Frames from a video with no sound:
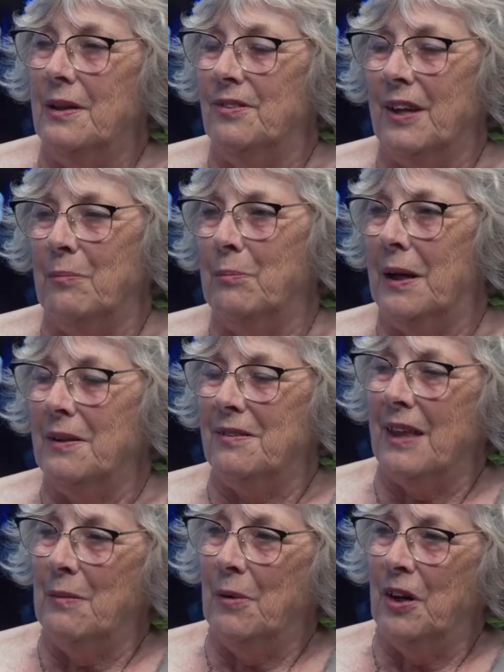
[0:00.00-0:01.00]
some months
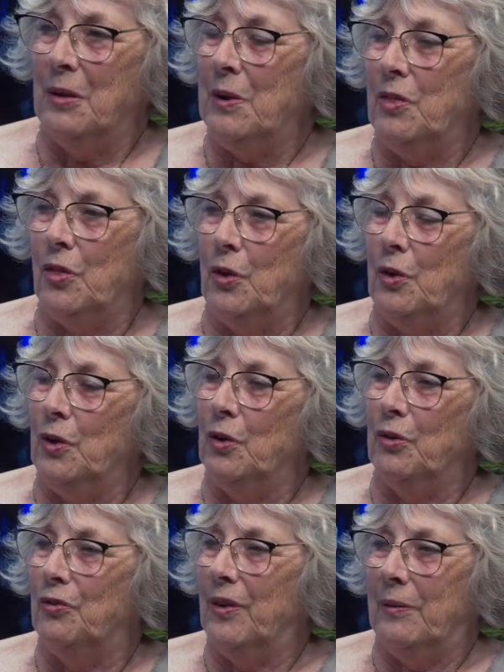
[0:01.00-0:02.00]
they might have been 30 or